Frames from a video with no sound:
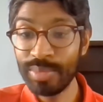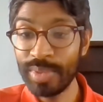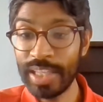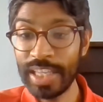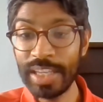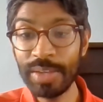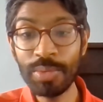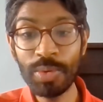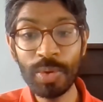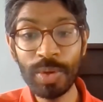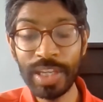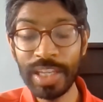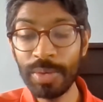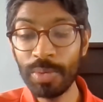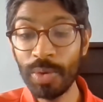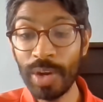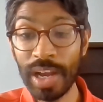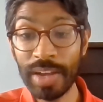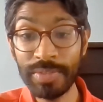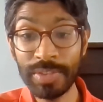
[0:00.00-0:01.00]
he
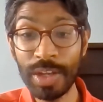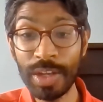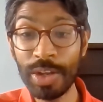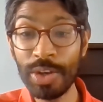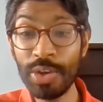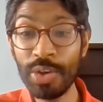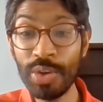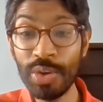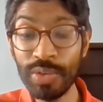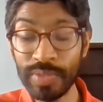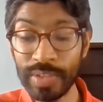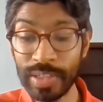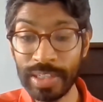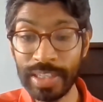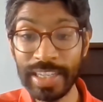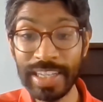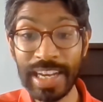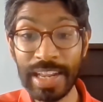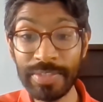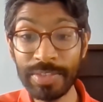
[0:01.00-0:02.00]
will have
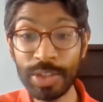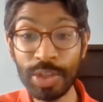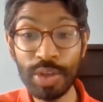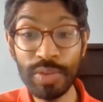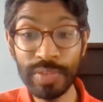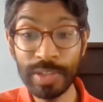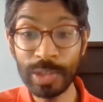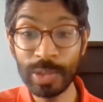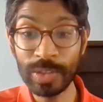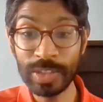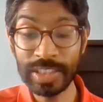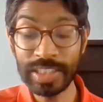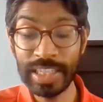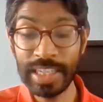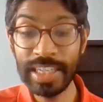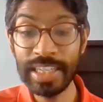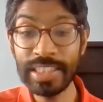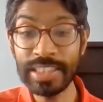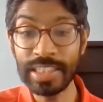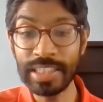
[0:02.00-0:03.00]
another good
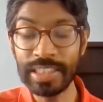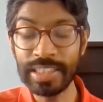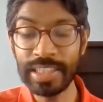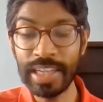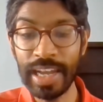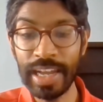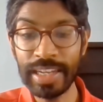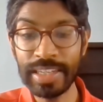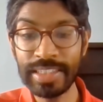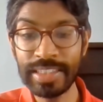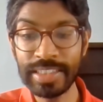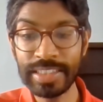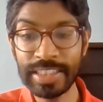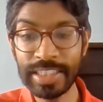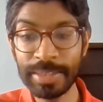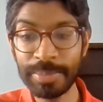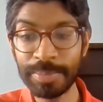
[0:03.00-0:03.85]
season. And